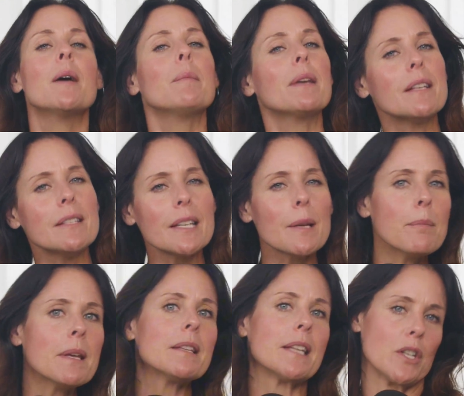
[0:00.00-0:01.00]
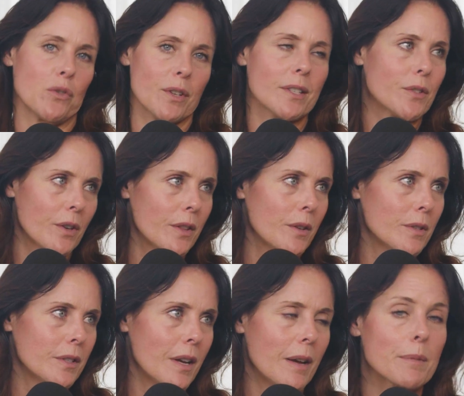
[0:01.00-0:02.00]
because it can be dangerous during those
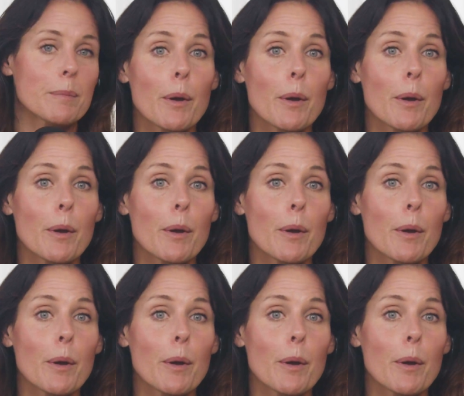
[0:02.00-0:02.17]
times.